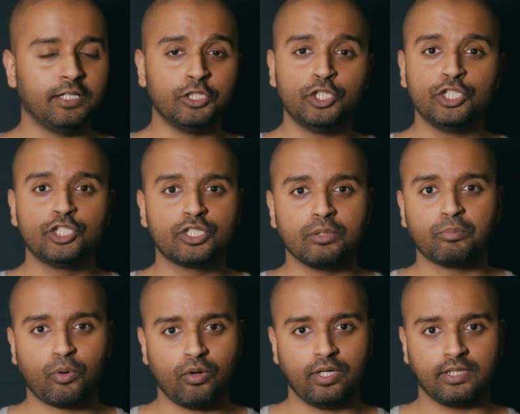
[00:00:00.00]
Digital
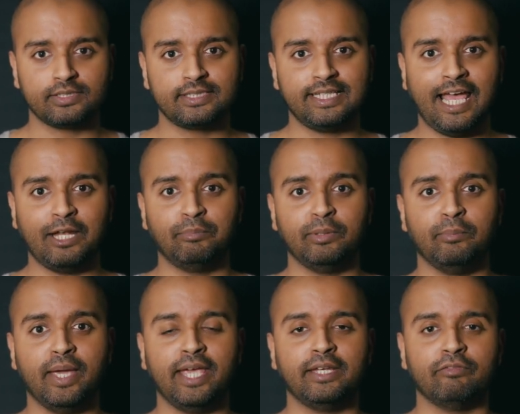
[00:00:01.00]
products can be
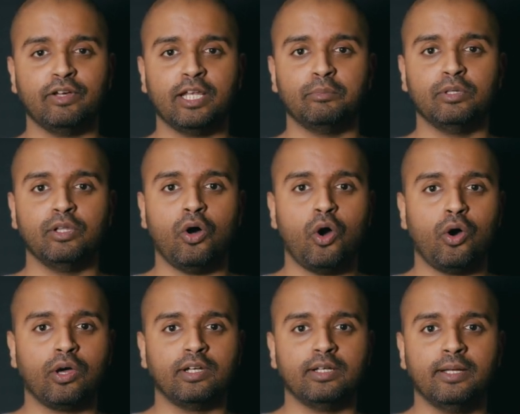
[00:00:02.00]
made available
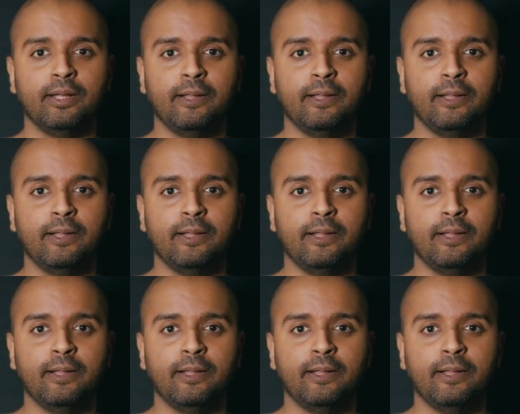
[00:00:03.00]
on